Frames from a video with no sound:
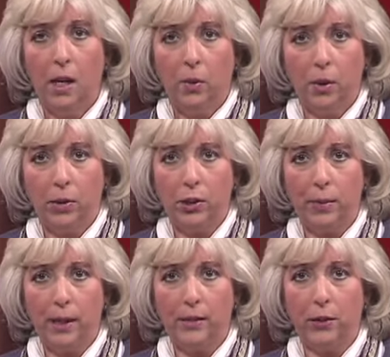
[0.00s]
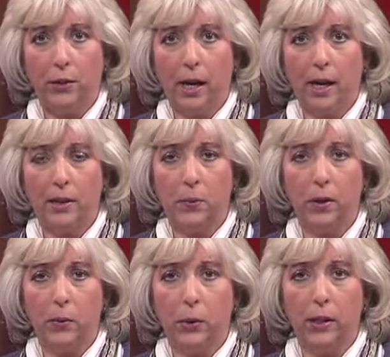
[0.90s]
Well, Rochelle Metzger has
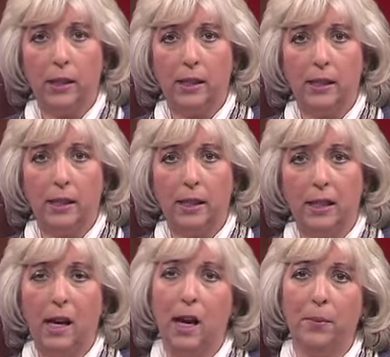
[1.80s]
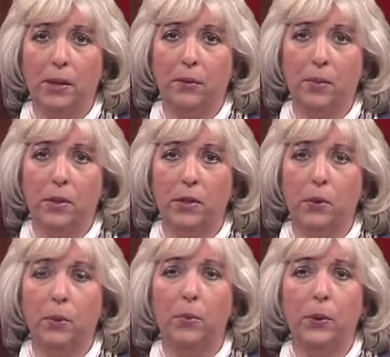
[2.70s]
been working to get a comment from the
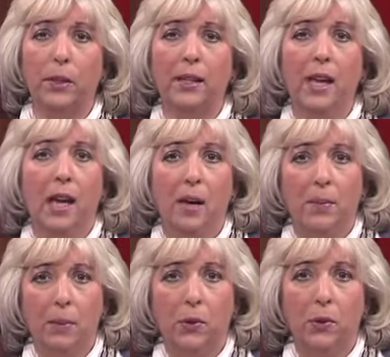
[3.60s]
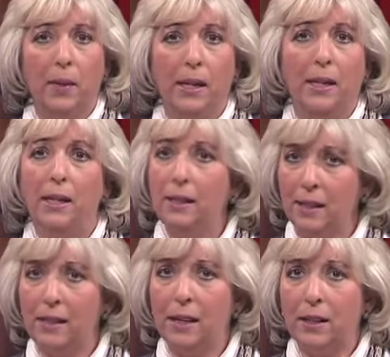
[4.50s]
school board. Members met in
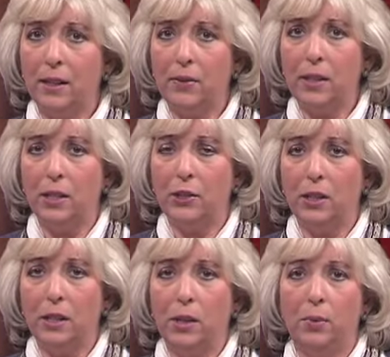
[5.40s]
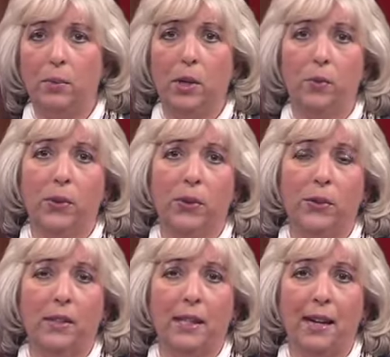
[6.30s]
executive session in Upper Marlboro
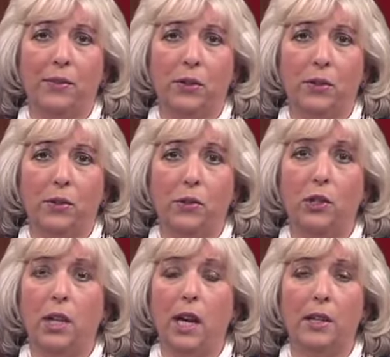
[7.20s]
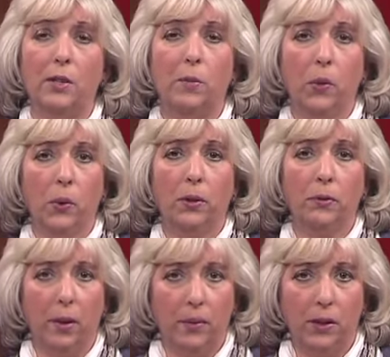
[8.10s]
this afternoon. She has more
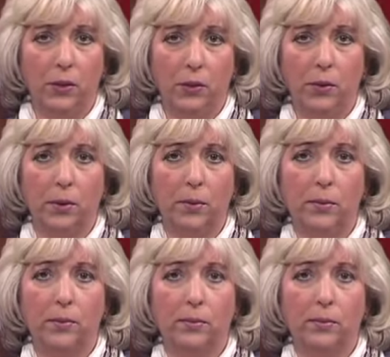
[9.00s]
from the newsroom.